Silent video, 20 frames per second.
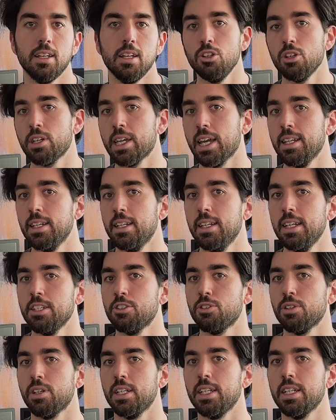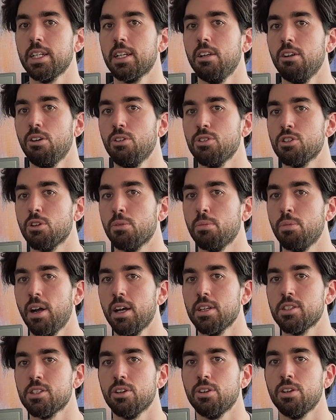You can literally close your
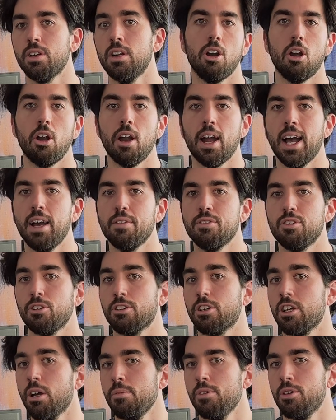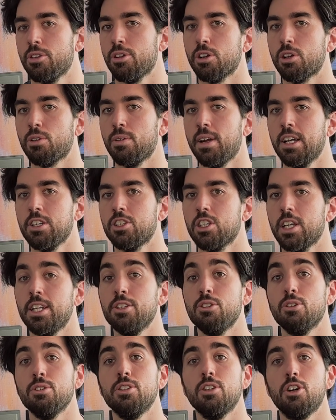browser or have your computer crash and
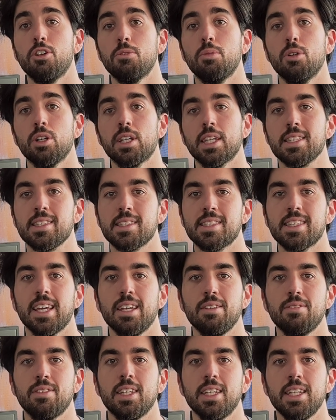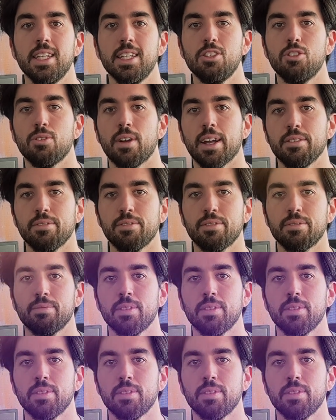your notebook is saved in Drive.